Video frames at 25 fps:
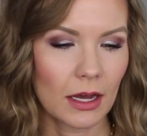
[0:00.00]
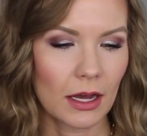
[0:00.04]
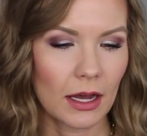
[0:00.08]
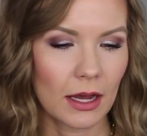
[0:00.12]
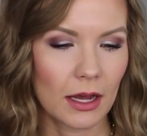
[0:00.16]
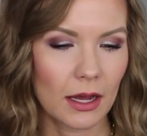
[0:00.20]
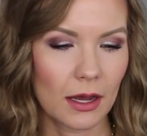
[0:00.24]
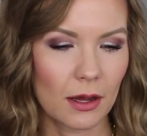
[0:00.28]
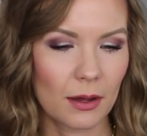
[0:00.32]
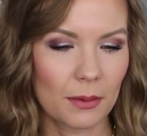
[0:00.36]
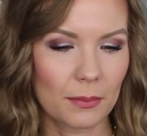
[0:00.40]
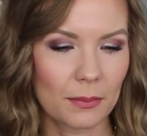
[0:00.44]

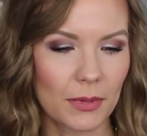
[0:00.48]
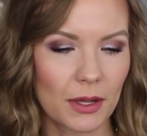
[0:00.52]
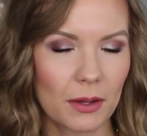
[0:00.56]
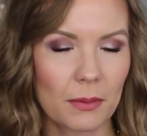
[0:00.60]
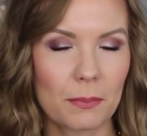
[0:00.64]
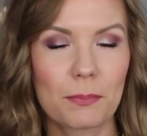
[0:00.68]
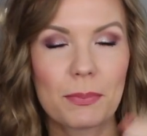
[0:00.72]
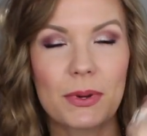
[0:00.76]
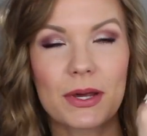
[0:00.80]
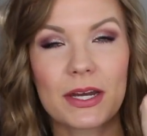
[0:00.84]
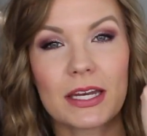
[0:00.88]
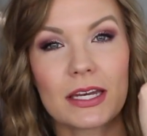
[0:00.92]

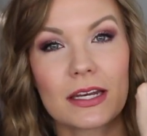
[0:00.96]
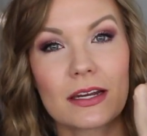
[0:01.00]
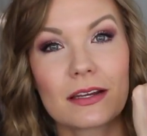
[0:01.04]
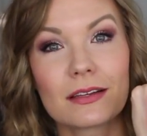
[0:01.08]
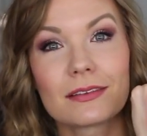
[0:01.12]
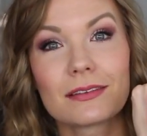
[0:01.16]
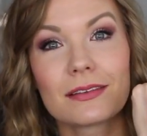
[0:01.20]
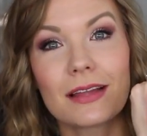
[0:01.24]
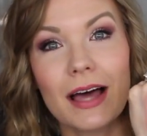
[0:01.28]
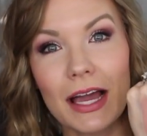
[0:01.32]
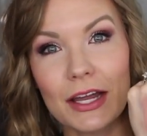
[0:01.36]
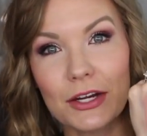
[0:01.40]
But in a
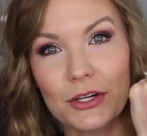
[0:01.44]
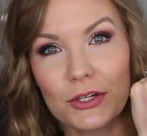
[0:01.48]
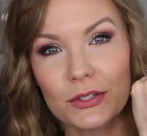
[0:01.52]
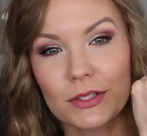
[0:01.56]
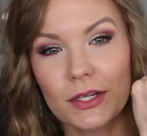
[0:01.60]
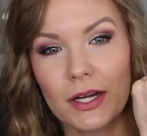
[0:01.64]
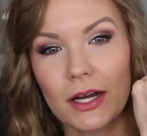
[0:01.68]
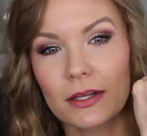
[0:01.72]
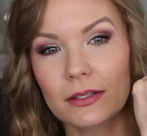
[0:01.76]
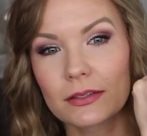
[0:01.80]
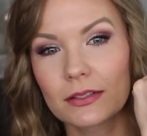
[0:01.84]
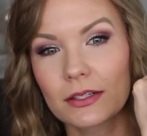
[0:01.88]
lighter
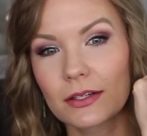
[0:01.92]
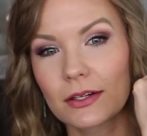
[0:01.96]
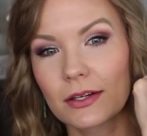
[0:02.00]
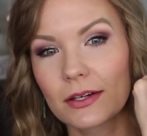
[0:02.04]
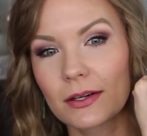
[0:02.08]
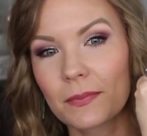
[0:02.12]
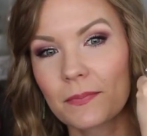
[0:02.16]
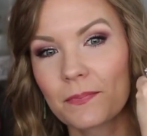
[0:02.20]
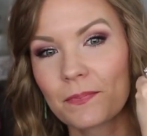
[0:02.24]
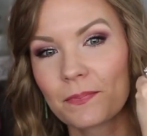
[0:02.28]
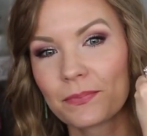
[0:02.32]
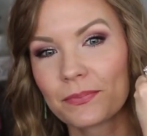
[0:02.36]

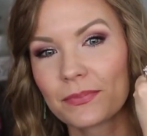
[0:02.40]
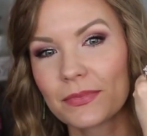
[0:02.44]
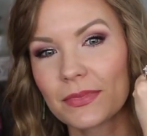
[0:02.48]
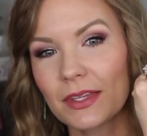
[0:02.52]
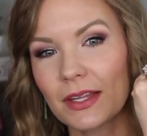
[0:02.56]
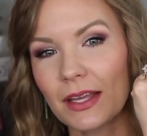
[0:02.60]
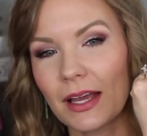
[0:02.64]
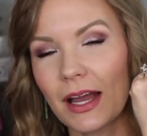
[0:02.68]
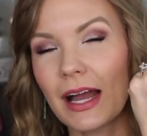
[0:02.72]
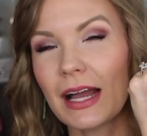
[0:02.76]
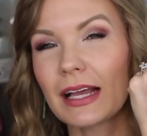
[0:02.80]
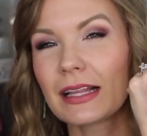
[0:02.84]
color,
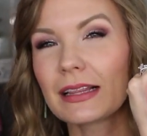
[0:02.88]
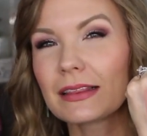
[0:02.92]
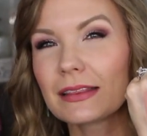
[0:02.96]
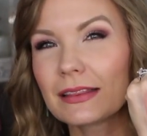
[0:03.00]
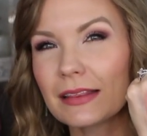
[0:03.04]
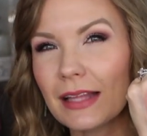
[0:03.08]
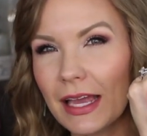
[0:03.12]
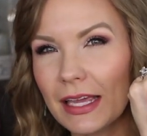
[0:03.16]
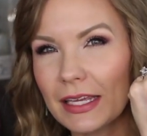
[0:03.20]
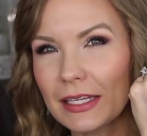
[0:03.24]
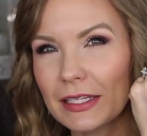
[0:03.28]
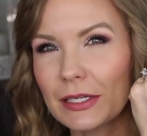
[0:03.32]
I
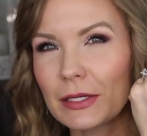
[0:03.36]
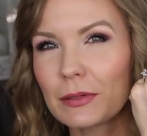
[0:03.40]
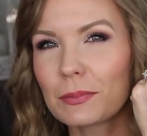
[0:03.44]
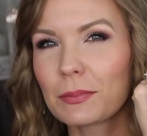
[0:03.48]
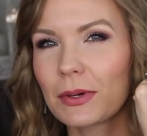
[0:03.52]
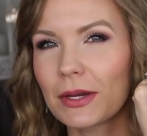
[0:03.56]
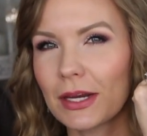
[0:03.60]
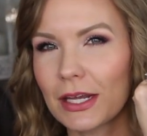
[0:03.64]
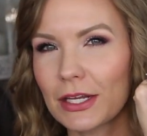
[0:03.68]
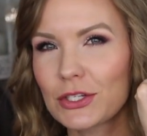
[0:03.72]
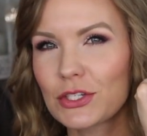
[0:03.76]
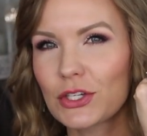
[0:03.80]
like it,
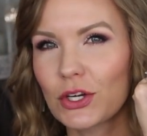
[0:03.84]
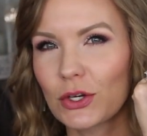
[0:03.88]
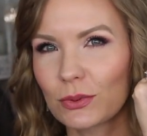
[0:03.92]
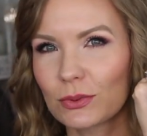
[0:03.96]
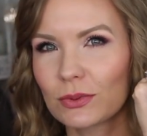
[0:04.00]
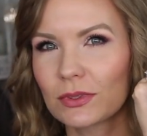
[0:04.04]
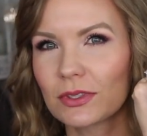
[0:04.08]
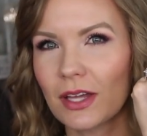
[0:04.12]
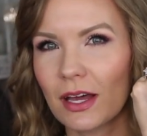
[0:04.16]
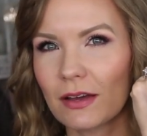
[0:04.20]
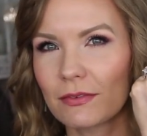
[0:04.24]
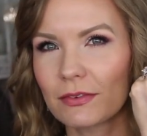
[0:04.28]
but I
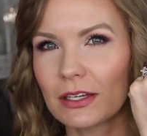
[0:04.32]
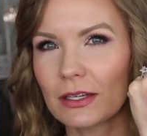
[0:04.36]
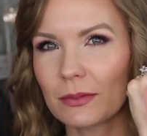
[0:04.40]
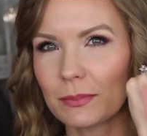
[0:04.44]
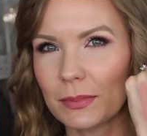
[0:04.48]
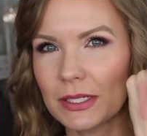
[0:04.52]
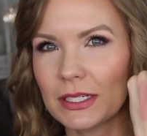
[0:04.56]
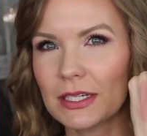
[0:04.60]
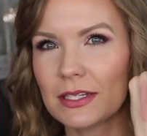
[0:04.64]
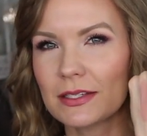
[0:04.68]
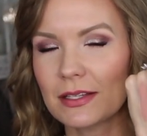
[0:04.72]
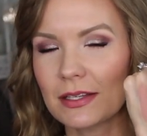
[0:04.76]
don't love it
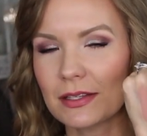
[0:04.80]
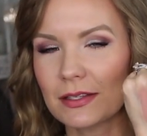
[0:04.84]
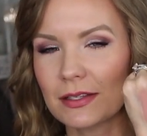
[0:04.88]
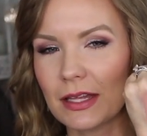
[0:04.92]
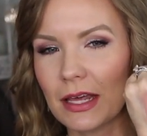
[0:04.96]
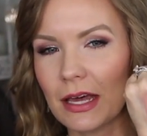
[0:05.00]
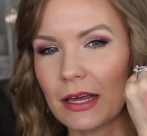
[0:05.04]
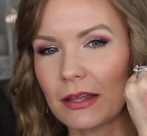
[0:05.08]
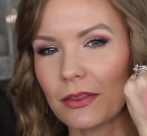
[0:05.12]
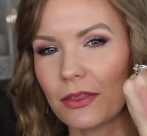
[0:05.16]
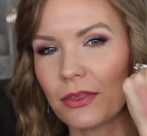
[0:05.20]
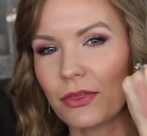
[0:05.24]
because it's
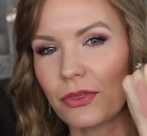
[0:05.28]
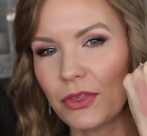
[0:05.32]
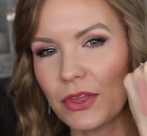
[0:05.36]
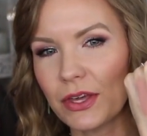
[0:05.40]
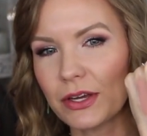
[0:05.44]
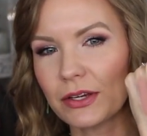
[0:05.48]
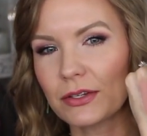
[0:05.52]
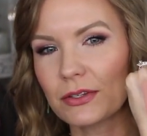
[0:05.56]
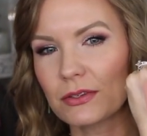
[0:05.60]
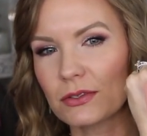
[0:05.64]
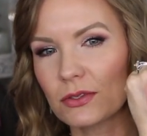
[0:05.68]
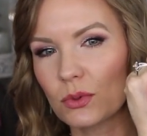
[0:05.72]
that
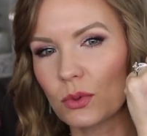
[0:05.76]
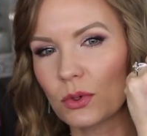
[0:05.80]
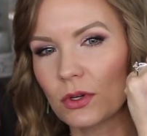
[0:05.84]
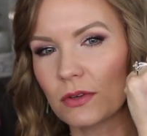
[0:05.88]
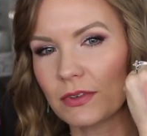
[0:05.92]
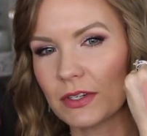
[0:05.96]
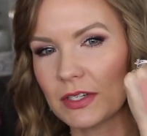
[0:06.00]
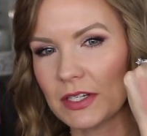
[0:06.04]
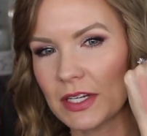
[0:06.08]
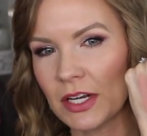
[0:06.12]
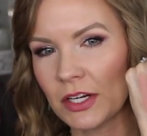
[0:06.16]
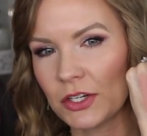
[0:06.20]
thick sort
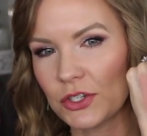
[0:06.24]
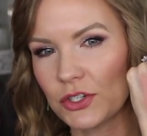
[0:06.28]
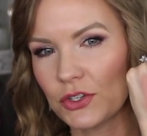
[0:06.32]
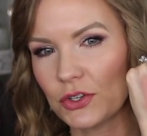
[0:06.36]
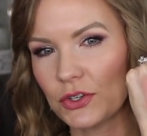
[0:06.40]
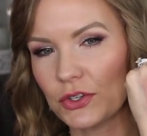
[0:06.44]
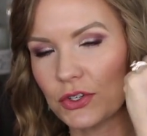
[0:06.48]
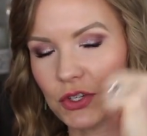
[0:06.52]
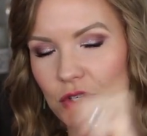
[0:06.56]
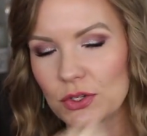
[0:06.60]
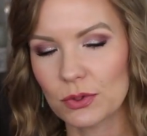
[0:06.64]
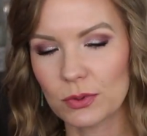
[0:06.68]
of a
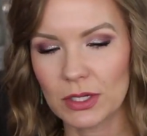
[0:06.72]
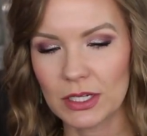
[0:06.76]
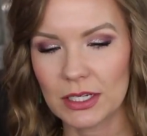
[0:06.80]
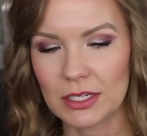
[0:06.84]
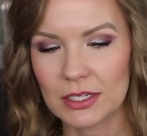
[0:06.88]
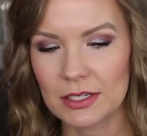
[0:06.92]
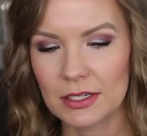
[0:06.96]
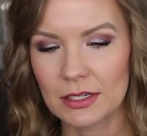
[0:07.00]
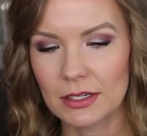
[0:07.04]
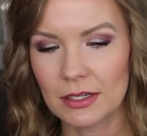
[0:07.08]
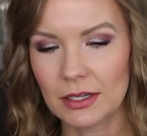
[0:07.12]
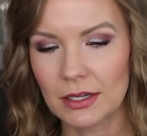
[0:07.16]
texture to
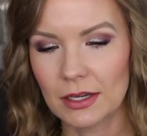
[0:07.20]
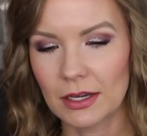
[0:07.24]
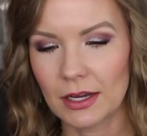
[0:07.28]
it.